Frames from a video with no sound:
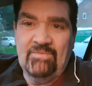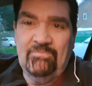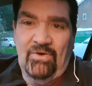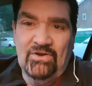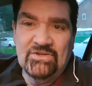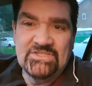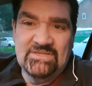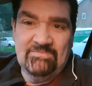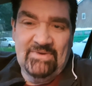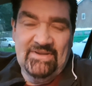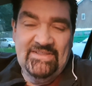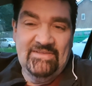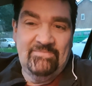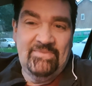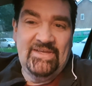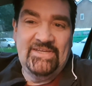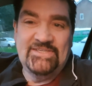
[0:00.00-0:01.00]

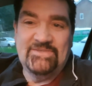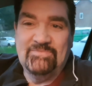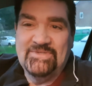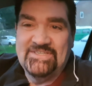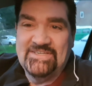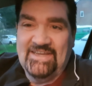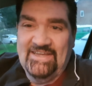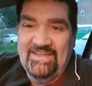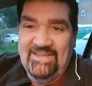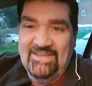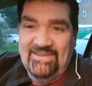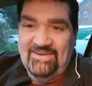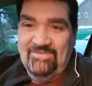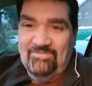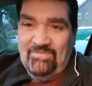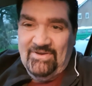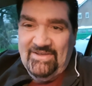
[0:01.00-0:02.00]
the biggest mistake
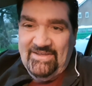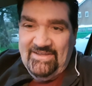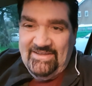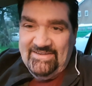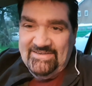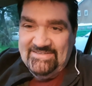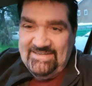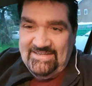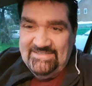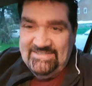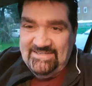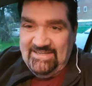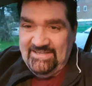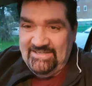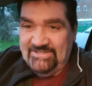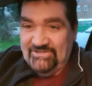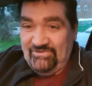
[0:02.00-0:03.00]
in my
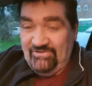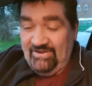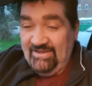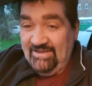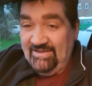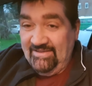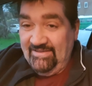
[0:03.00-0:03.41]
dating history.